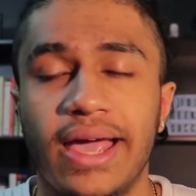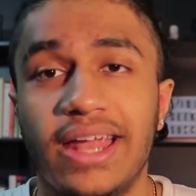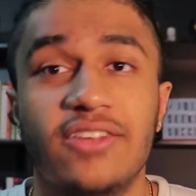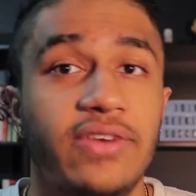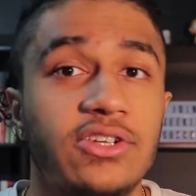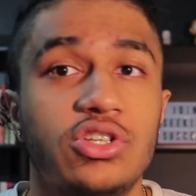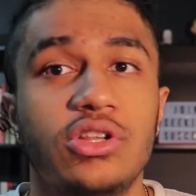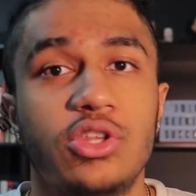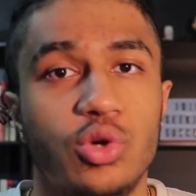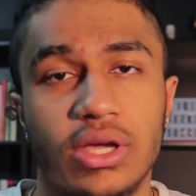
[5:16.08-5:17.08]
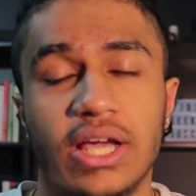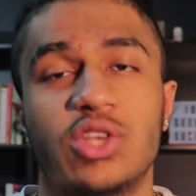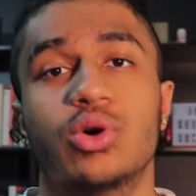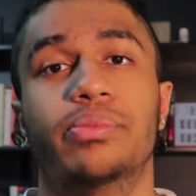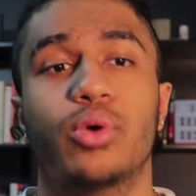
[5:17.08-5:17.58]
And eventually, you can get
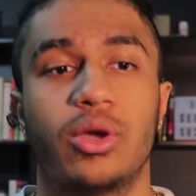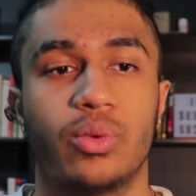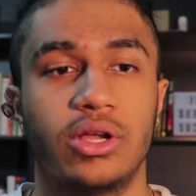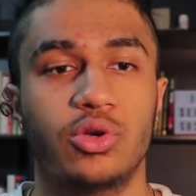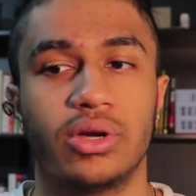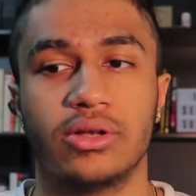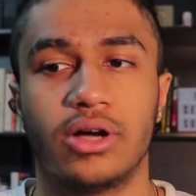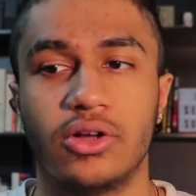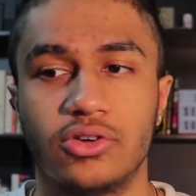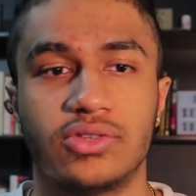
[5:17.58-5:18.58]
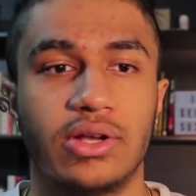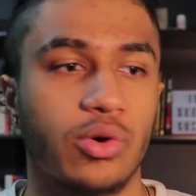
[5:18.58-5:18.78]
to a point where you can understand.